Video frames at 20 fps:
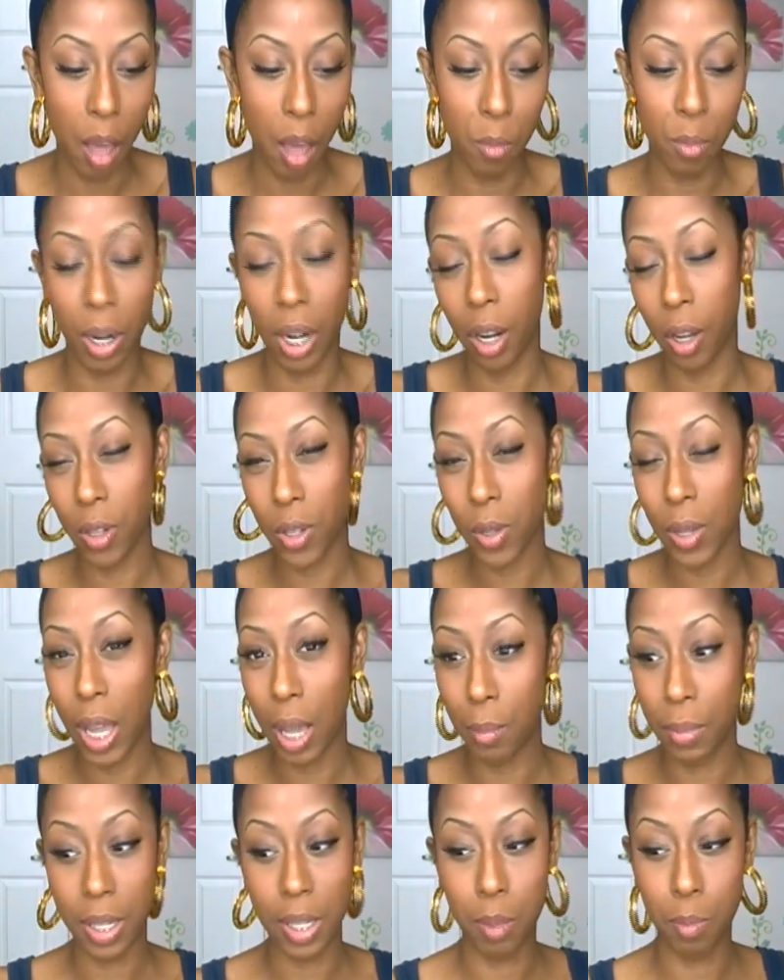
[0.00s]
Um, but I also
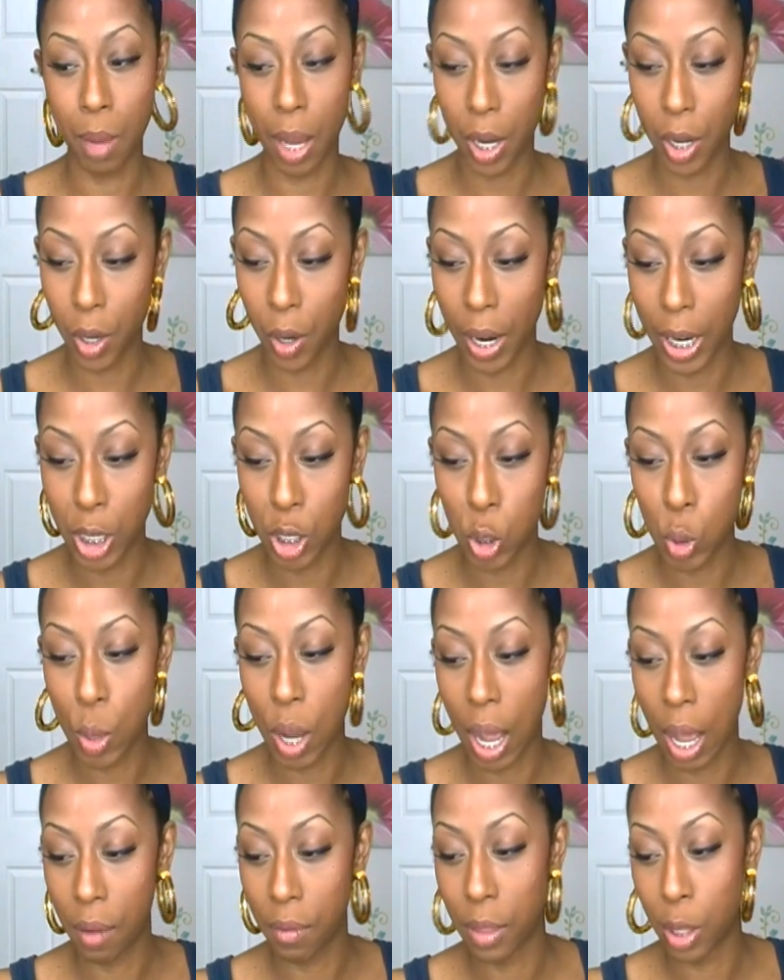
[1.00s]
am a spender. I do
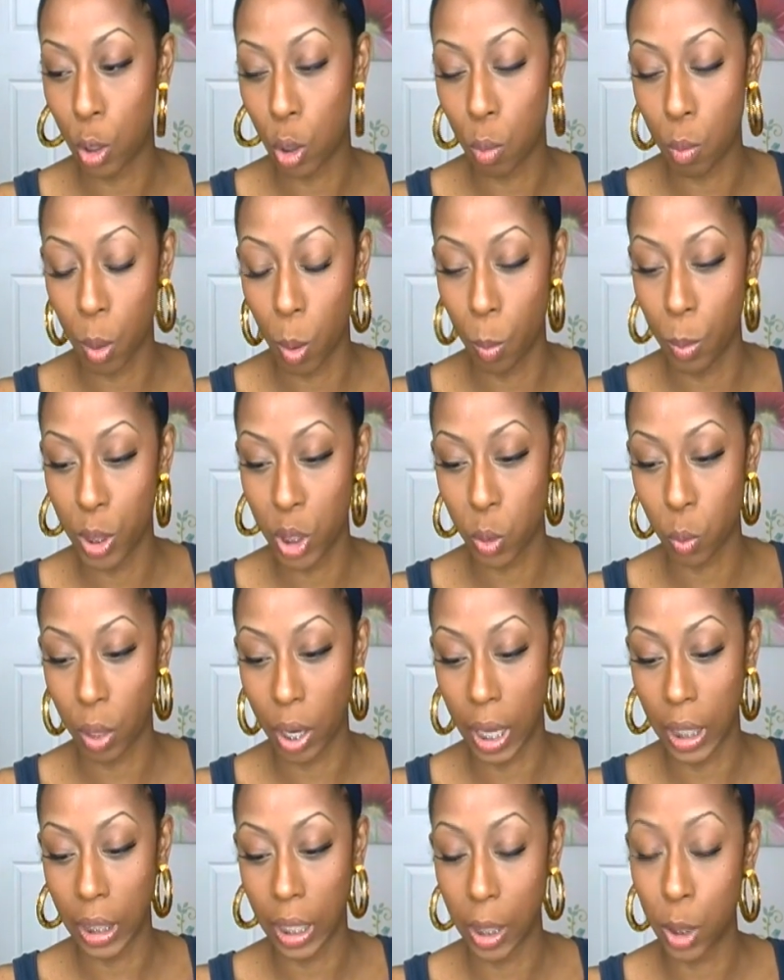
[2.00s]
have little moments
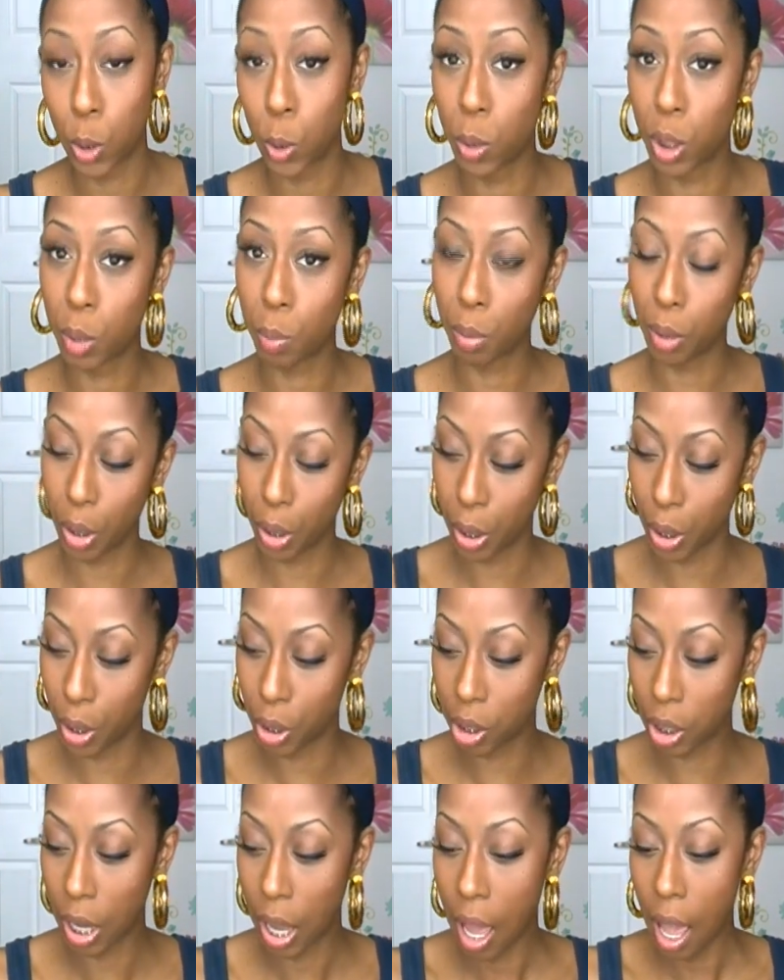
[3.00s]
when I like to
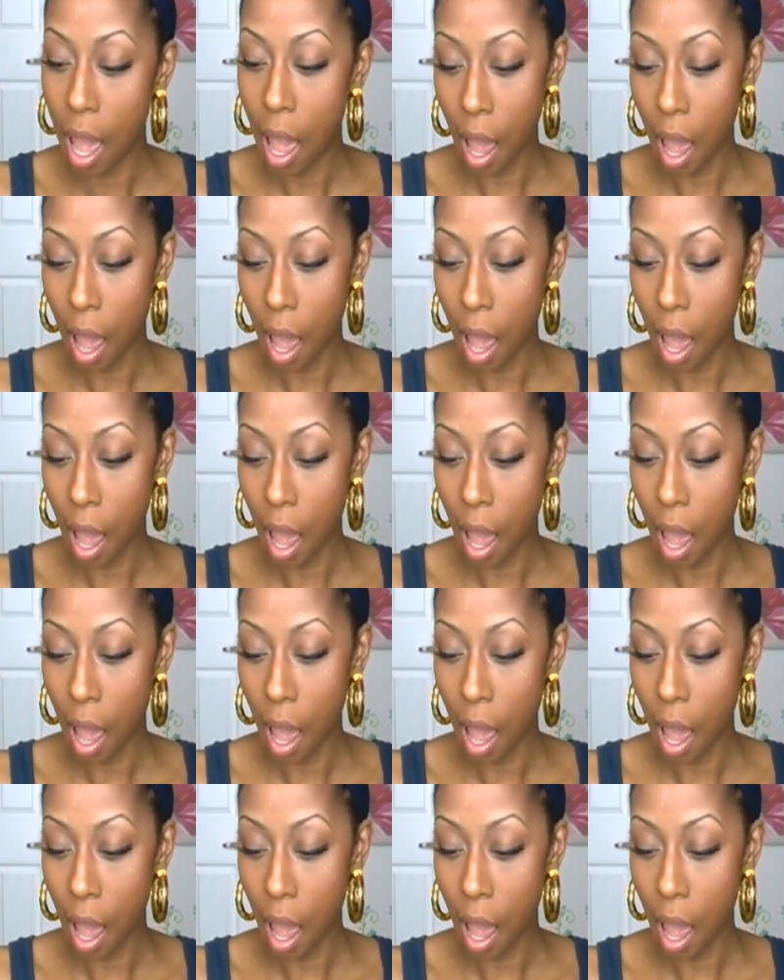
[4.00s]
splurge.